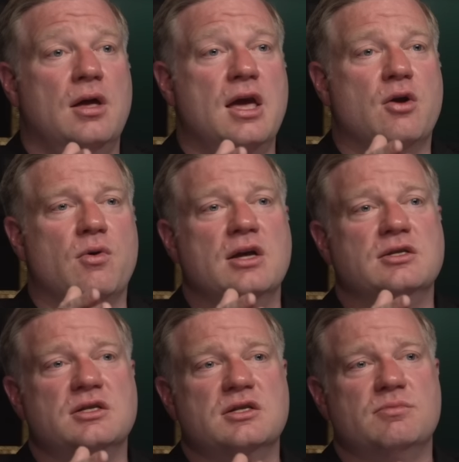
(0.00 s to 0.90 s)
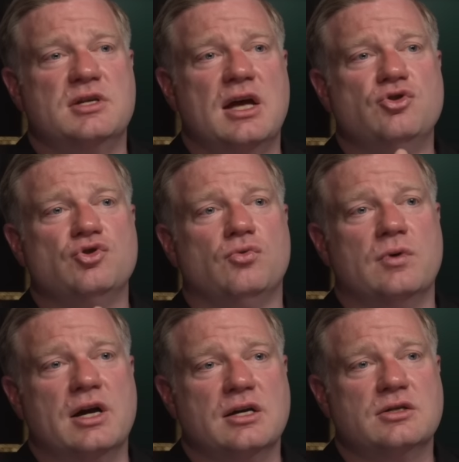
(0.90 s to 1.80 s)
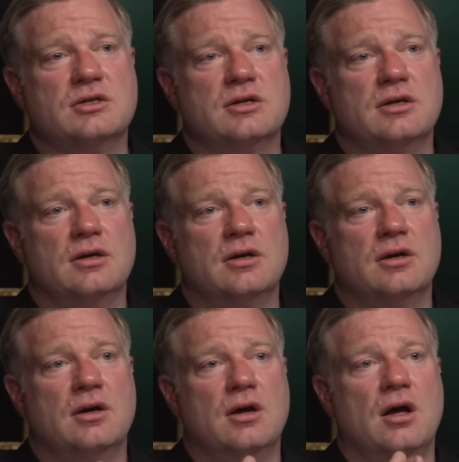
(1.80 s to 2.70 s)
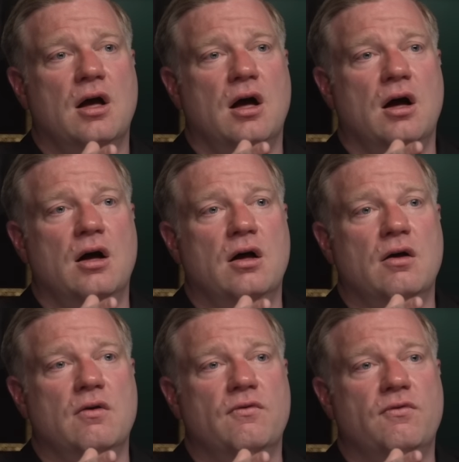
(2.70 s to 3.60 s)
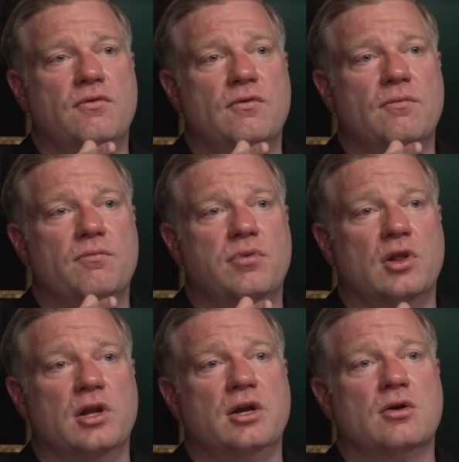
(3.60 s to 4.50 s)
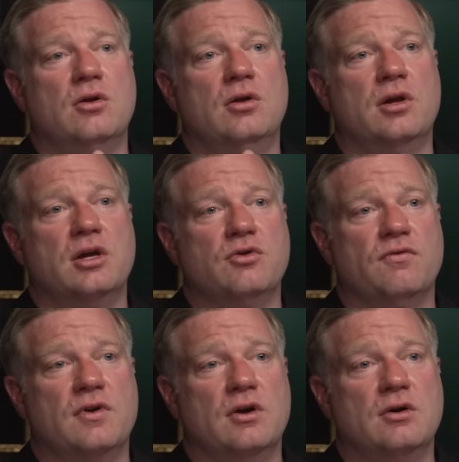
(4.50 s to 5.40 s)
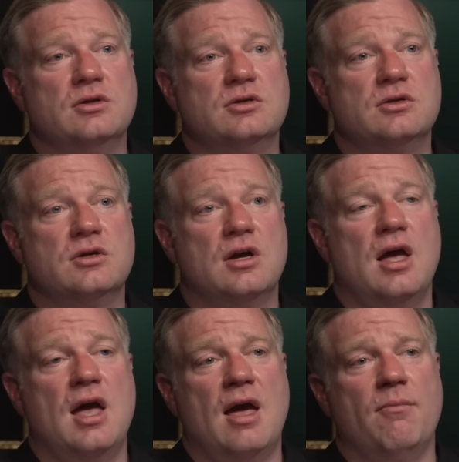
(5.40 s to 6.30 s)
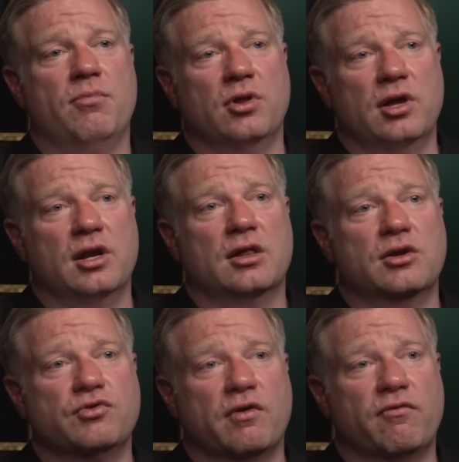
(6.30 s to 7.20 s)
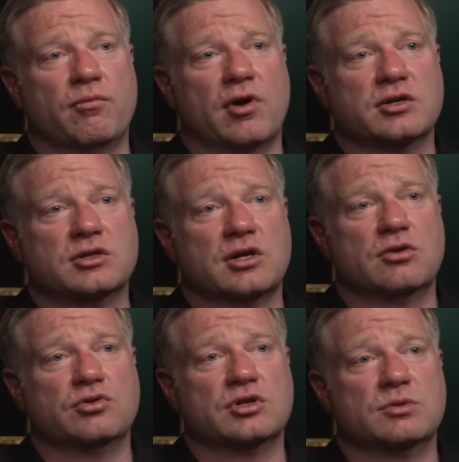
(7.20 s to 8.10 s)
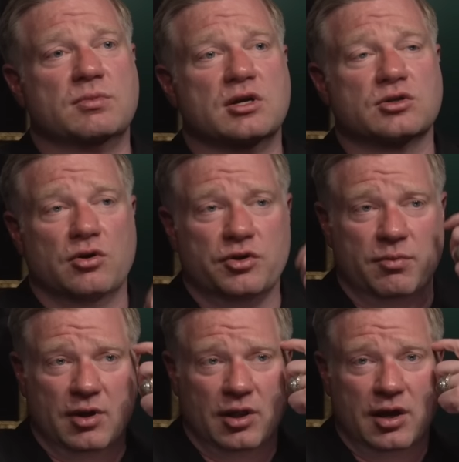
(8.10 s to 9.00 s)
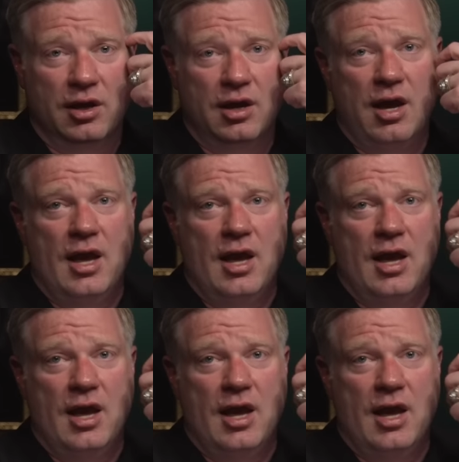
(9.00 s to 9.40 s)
it creates a substantial risk of political interference and politically driven prosecutions because ultimately